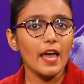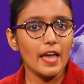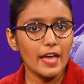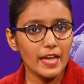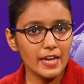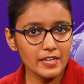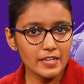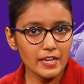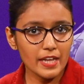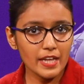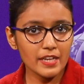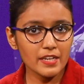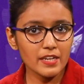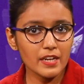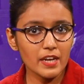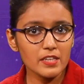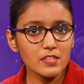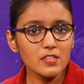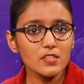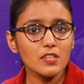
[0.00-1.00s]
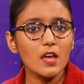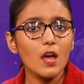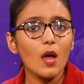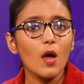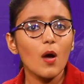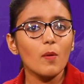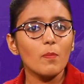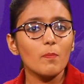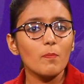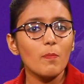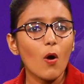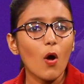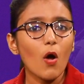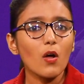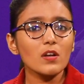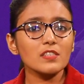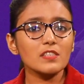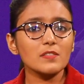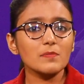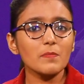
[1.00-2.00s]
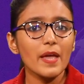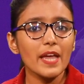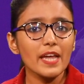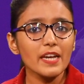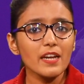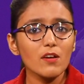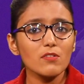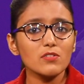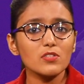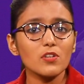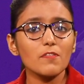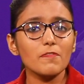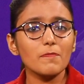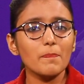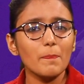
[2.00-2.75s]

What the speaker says: In England, balls made out of